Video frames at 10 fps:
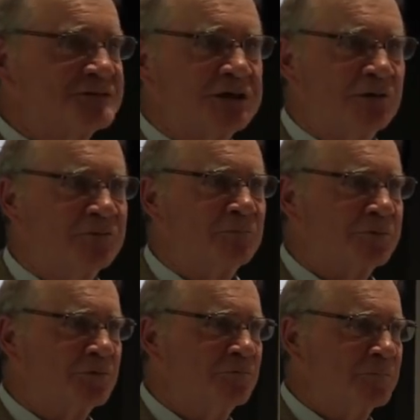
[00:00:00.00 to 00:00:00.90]

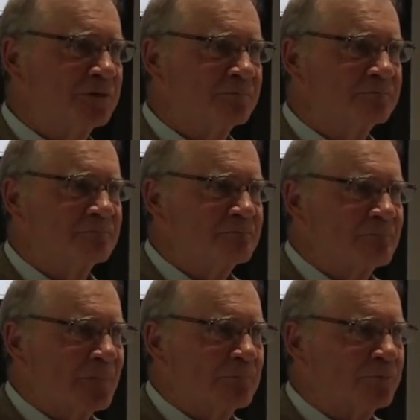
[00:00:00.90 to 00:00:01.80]
self-improvement
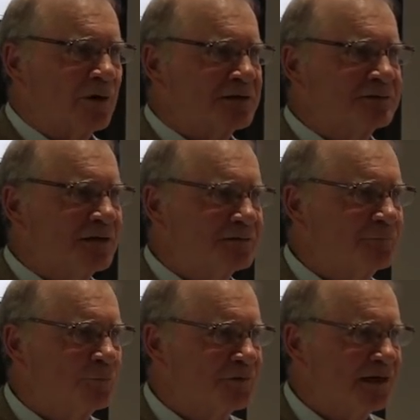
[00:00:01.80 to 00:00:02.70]

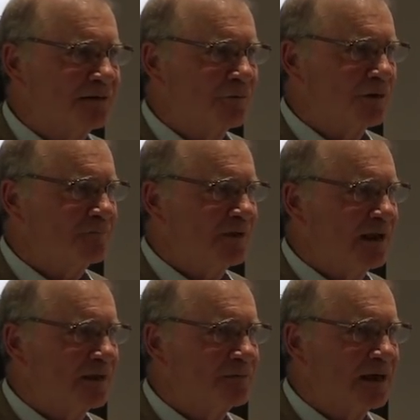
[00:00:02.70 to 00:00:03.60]
process will take off
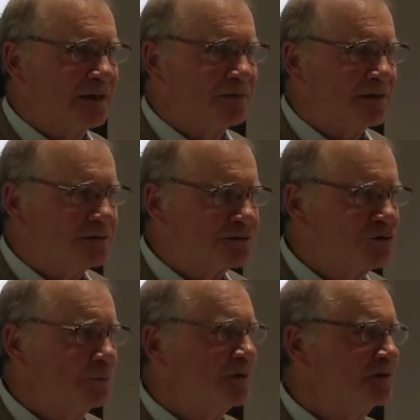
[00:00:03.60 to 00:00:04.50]
and
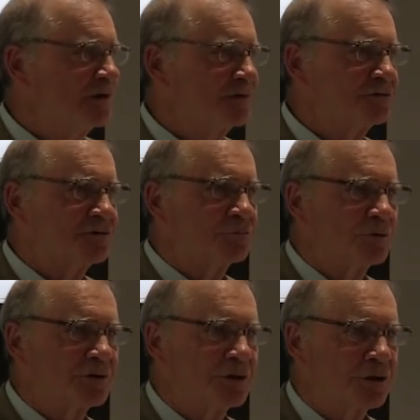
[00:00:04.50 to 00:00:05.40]
superintelligence
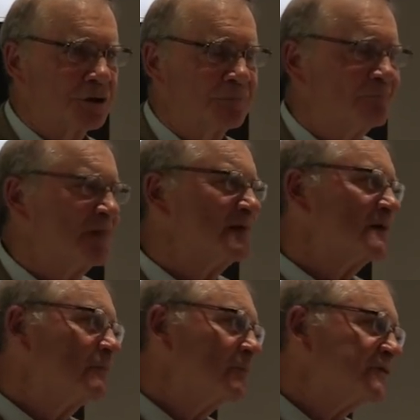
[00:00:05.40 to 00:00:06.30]
will occur,
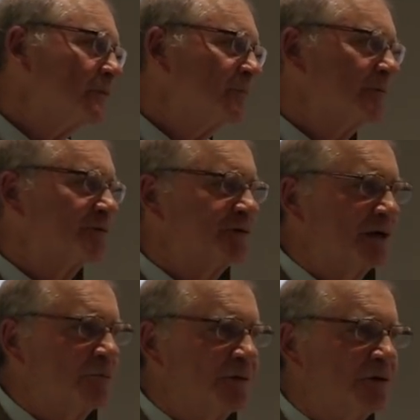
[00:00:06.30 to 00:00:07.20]
some people
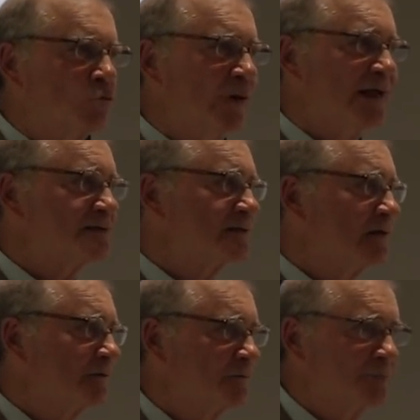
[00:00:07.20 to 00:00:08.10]
say within weeks,
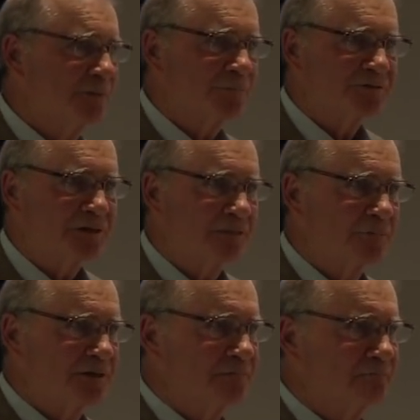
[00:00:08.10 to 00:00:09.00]
other people say
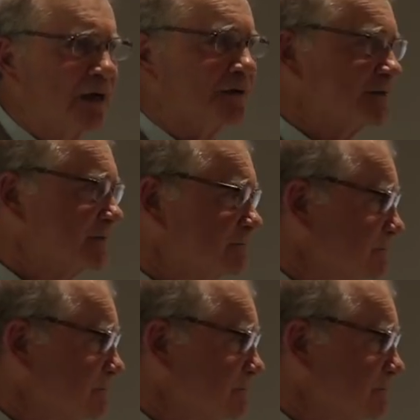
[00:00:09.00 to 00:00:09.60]
within months.